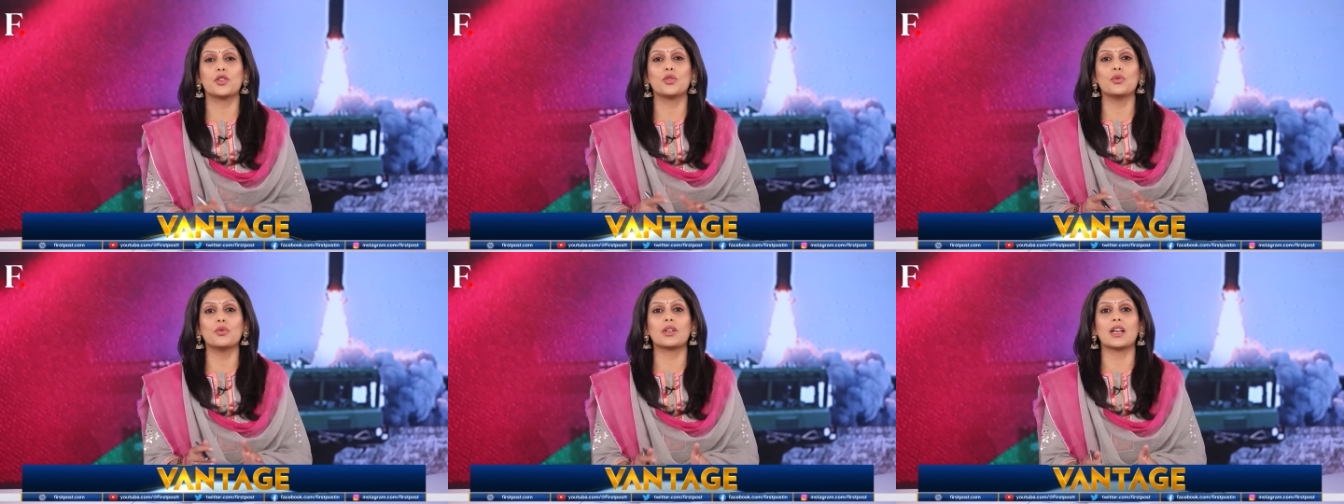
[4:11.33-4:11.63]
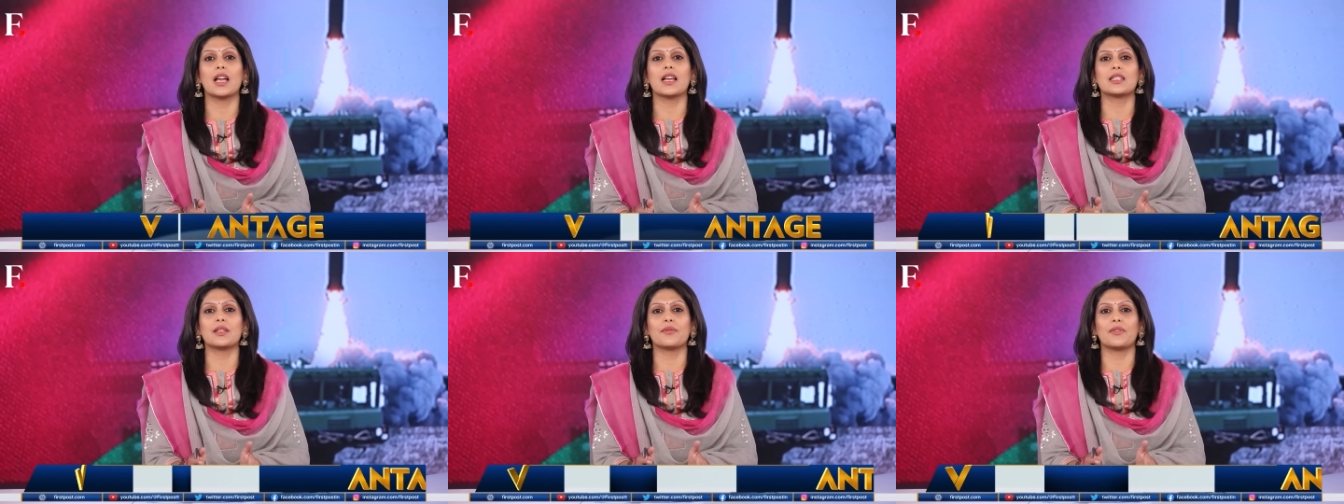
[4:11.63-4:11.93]
two
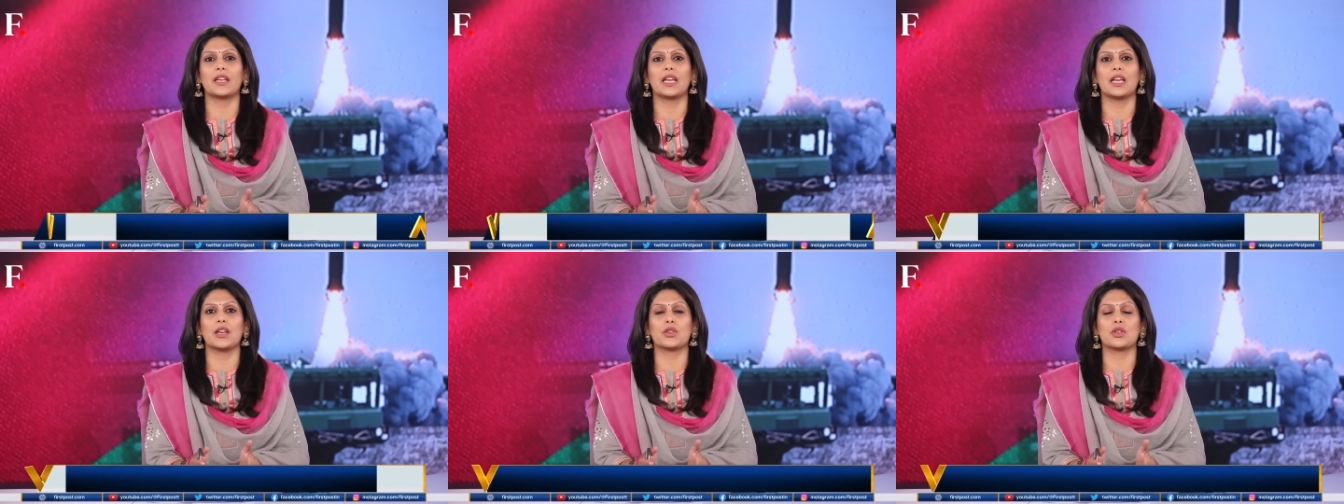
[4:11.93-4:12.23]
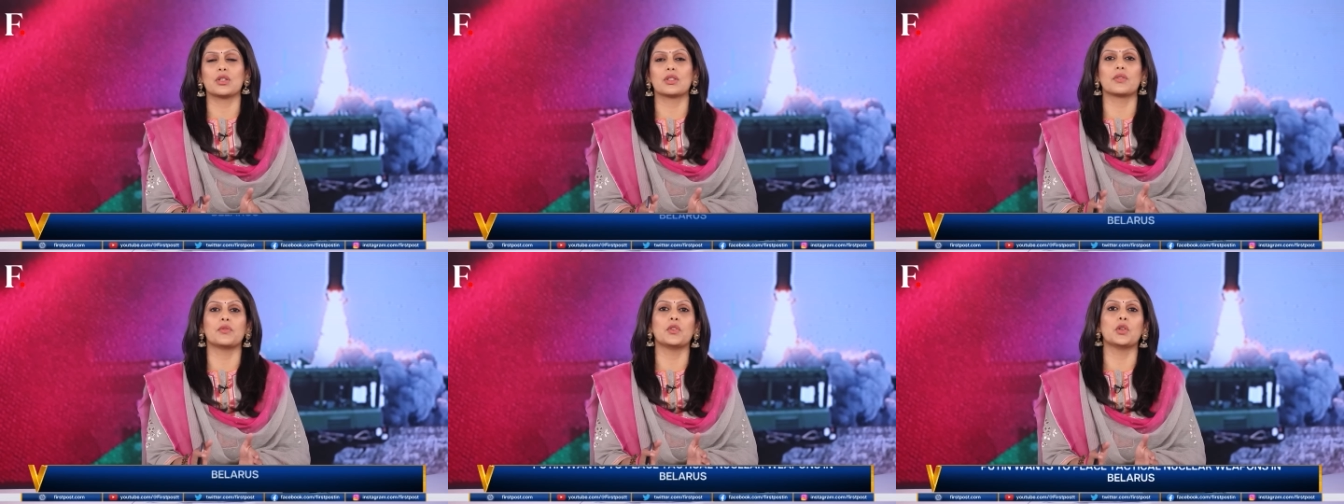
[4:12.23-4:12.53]

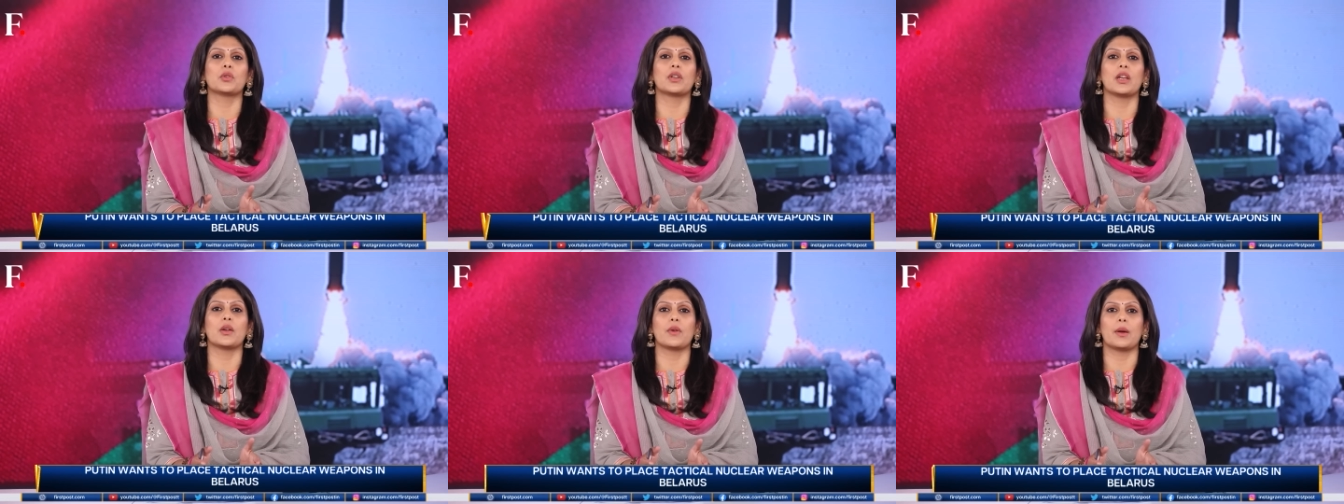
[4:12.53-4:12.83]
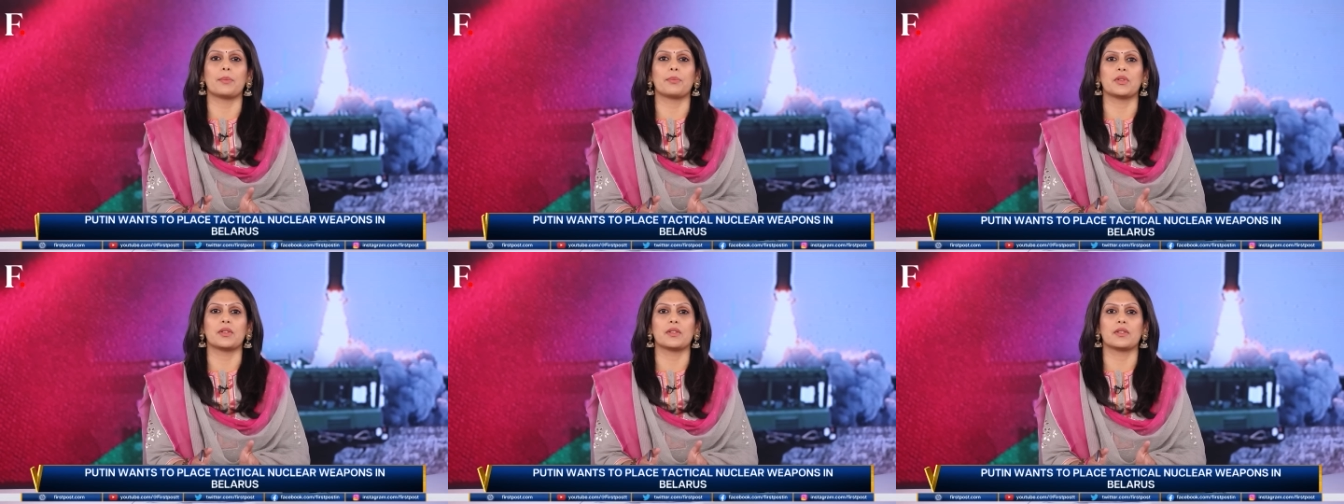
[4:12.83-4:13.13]
classifications of nuclear
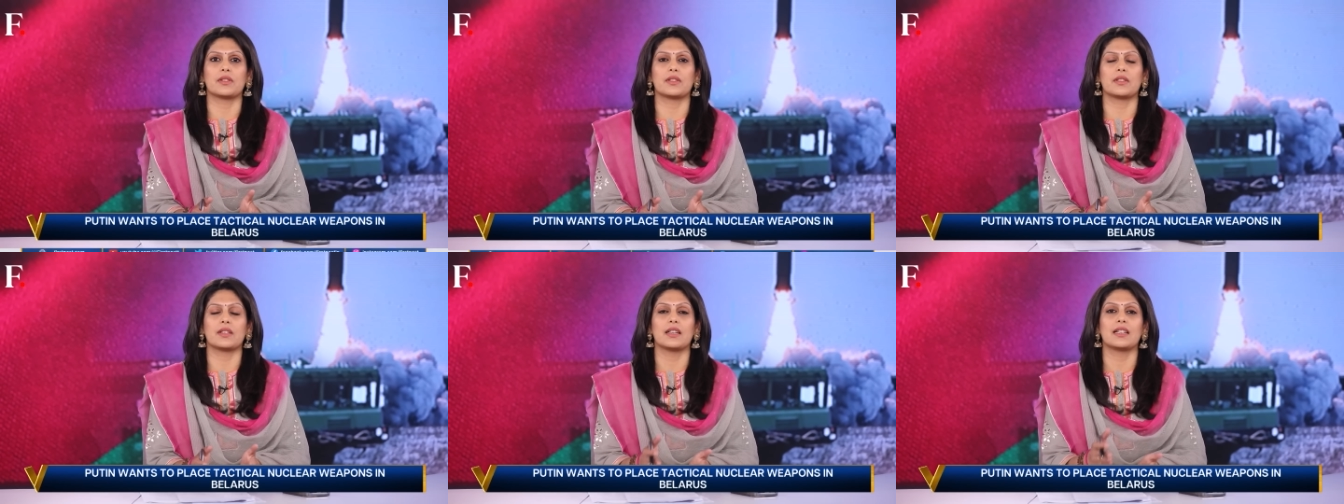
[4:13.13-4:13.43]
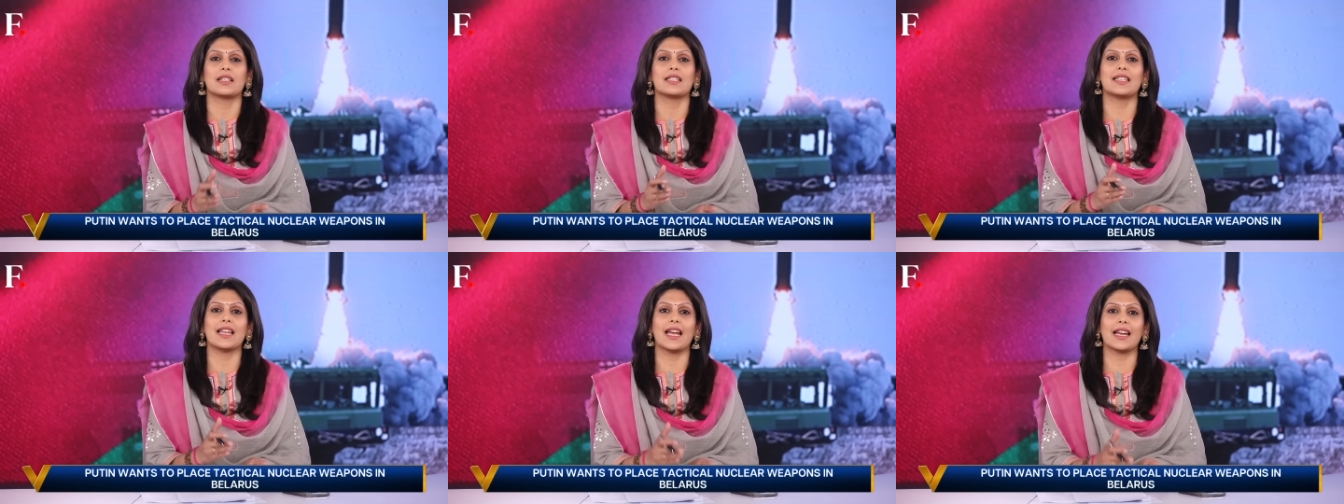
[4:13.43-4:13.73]
weapons,
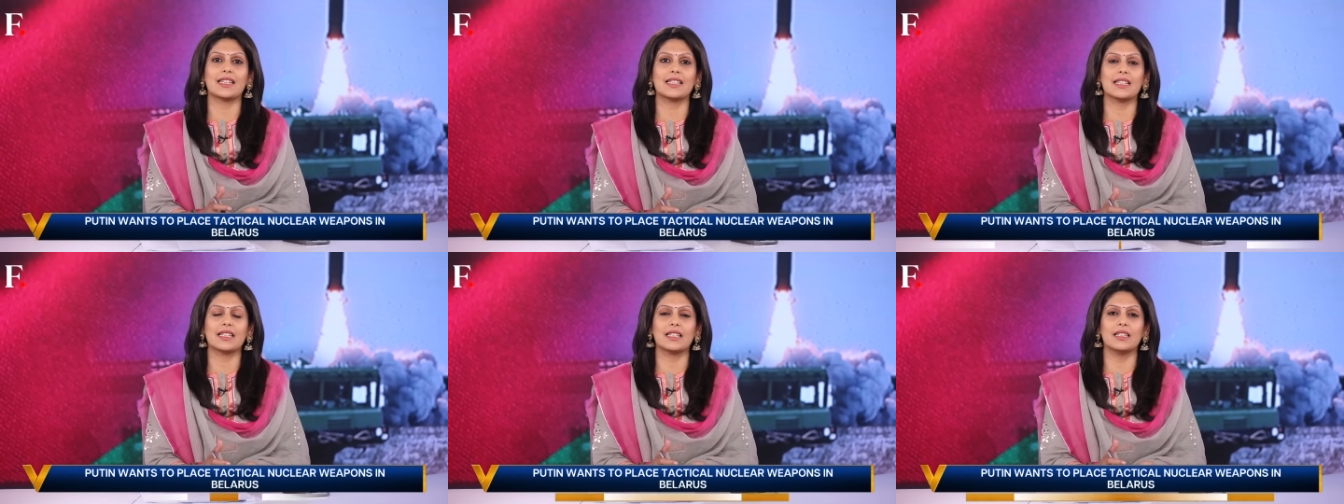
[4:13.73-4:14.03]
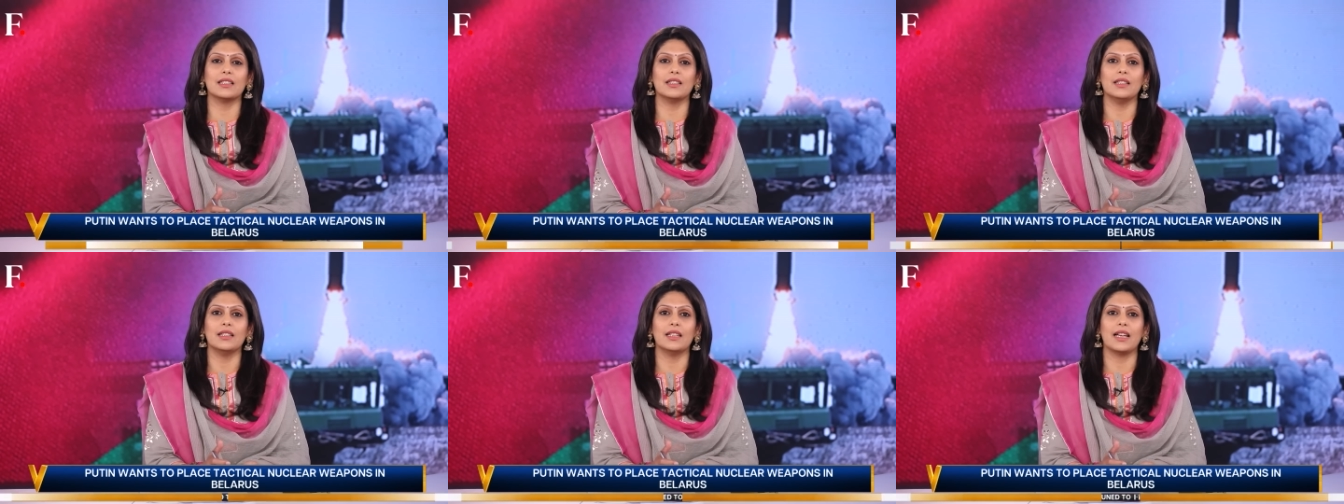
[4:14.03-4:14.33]

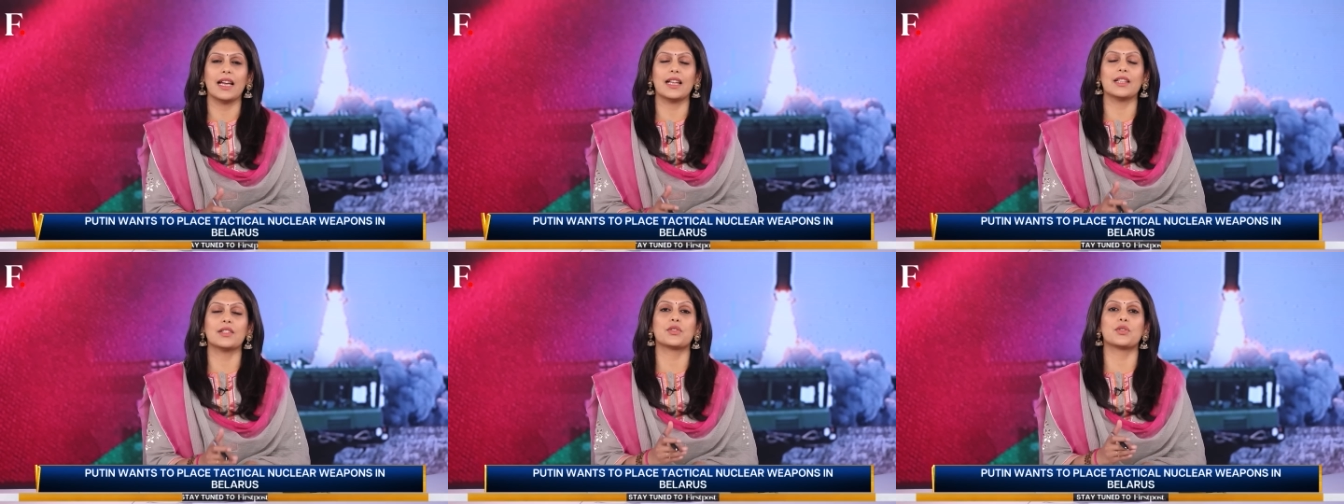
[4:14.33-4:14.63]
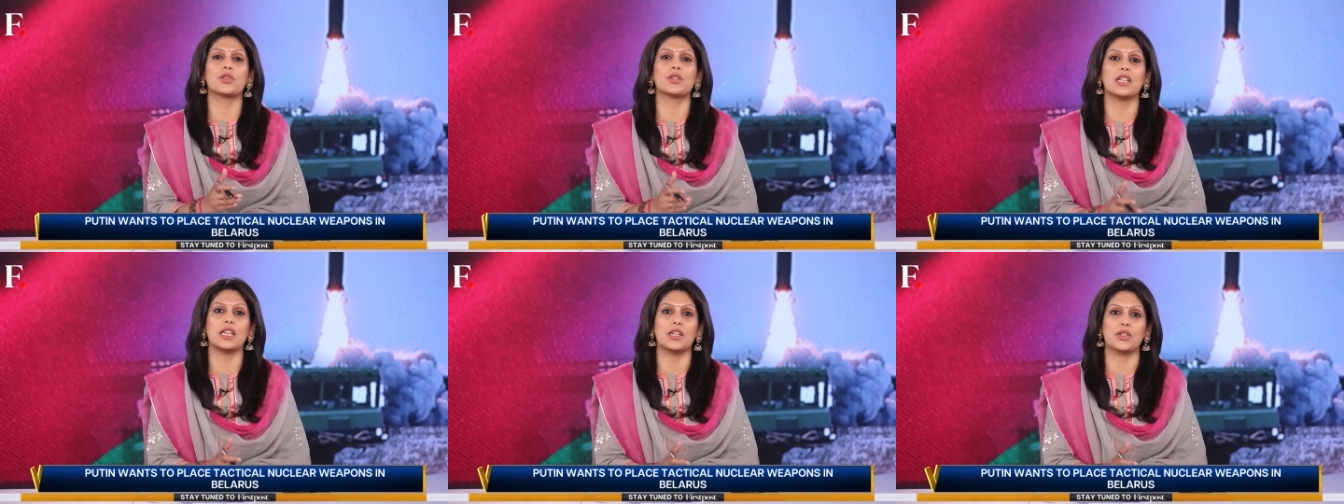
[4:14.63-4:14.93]
tactical and
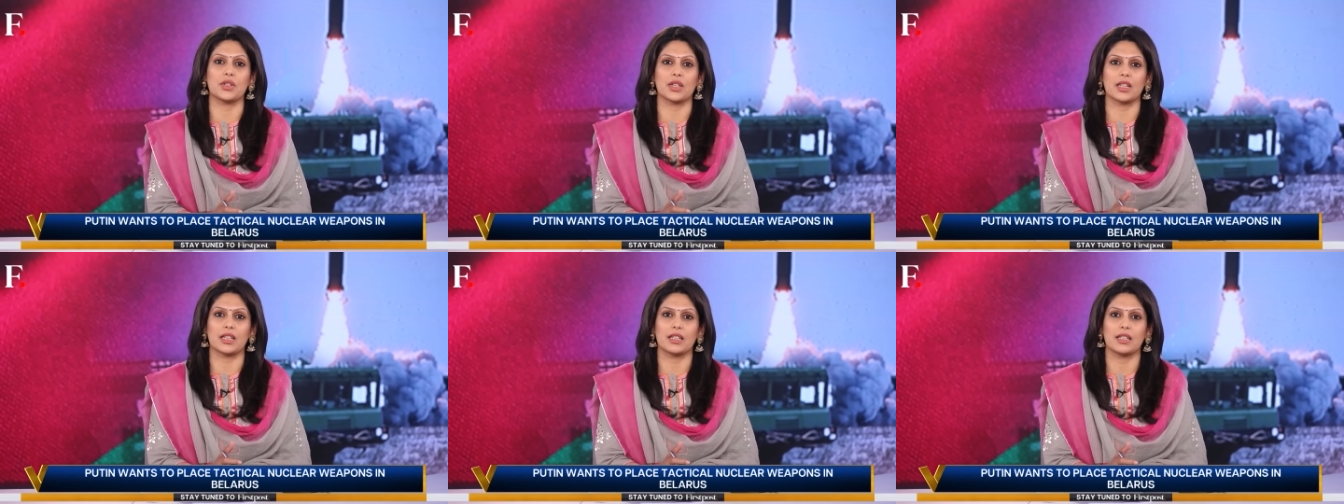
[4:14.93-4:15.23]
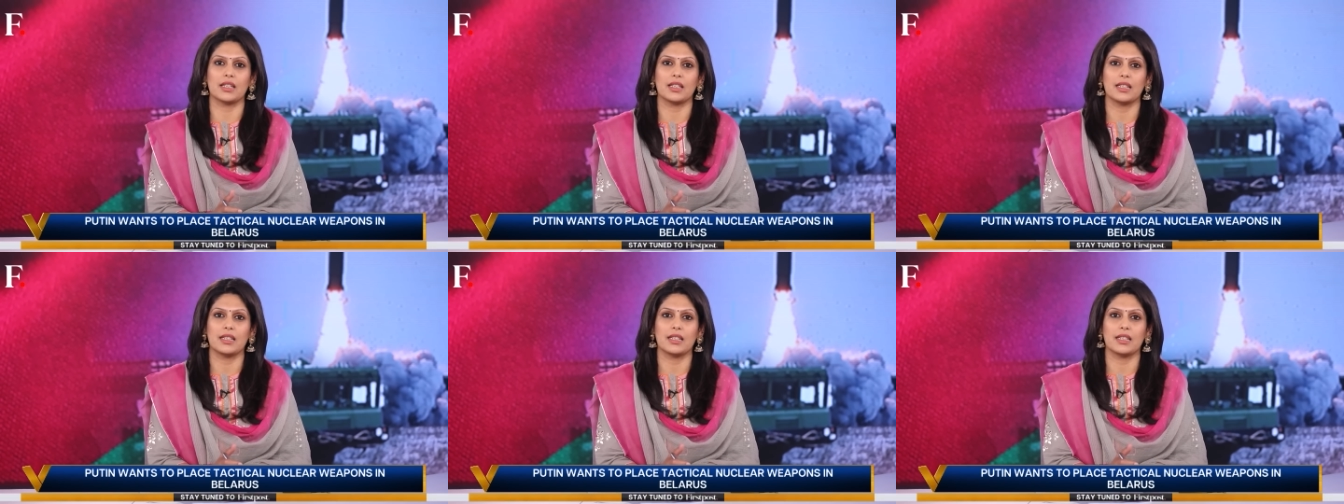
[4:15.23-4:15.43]
strategic.